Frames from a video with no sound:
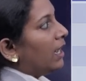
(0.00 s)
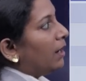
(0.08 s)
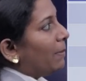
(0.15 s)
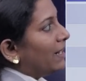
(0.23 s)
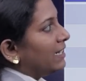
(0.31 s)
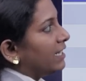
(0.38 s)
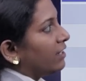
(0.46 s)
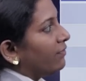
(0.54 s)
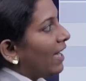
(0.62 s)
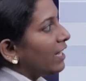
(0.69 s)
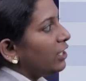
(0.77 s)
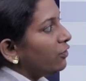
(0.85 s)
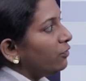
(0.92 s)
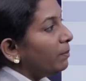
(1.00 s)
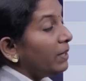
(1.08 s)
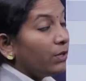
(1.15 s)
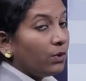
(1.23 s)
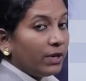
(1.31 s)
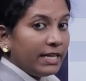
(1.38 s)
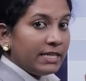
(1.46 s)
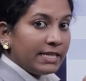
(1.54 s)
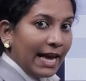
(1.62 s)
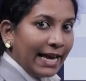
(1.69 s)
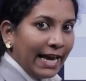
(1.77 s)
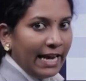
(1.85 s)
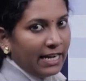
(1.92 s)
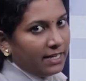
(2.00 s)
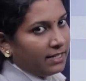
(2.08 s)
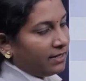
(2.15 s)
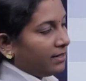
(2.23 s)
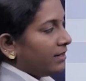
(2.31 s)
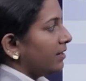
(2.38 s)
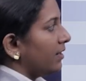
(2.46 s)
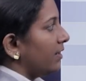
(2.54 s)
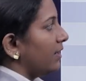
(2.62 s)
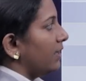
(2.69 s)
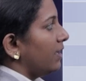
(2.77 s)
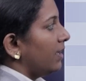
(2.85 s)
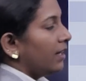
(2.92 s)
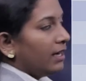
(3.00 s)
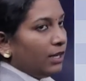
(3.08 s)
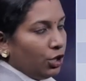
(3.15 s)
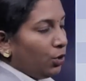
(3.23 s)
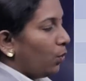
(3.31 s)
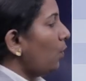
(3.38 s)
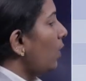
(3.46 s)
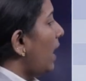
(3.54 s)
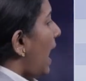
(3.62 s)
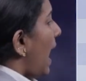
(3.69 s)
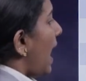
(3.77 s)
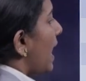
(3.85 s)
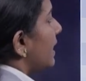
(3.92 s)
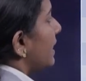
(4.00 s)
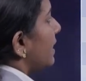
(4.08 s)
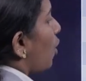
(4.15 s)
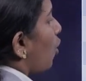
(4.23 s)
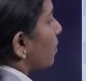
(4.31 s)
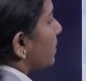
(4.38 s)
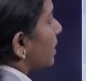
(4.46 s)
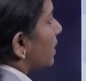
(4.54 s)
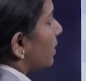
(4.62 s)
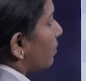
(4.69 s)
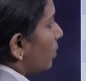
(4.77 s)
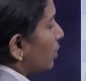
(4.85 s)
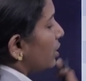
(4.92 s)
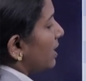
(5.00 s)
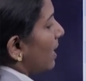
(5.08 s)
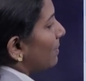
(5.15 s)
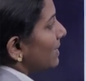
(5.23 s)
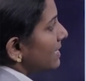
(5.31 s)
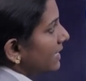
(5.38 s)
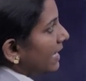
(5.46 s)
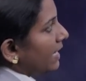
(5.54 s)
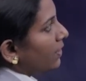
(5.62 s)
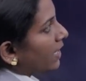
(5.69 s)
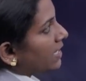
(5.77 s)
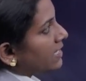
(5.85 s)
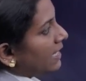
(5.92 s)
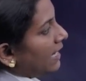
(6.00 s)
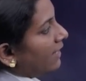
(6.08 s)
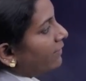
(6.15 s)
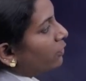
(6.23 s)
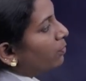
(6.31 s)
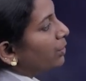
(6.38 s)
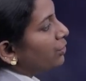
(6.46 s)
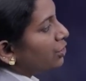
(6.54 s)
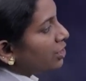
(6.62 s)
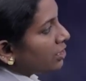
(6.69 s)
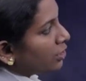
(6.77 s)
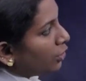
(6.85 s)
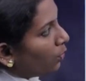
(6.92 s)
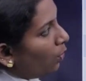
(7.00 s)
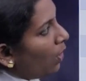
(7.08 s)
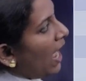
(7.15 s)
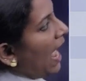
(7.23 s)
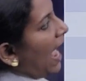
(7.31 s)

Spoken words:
but the value of BOD is again low, and in water sample C, you can see level of pollution is low